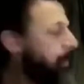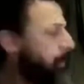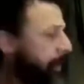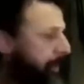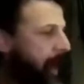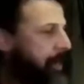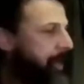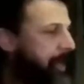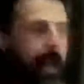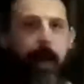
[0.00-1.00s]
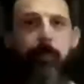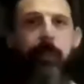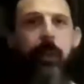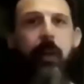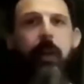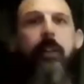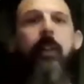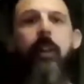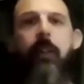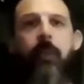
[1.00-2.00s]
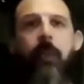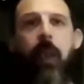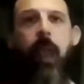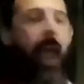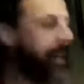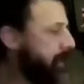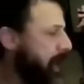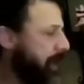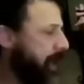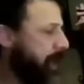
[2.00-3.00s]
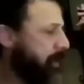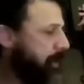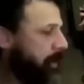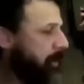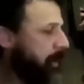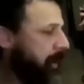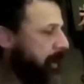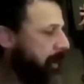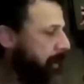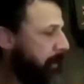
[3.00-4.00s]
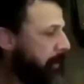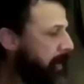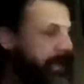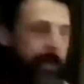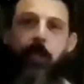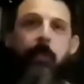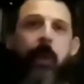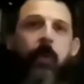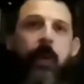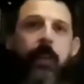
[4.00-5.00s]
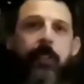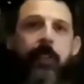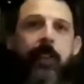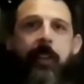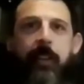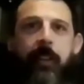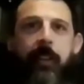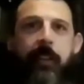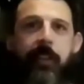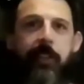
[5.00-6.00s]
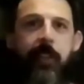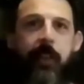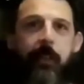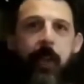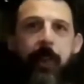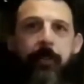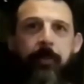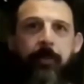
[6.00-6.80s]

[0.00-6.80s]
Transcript: provide me names, and I'll add a dedication or anything you might want on the inside as well.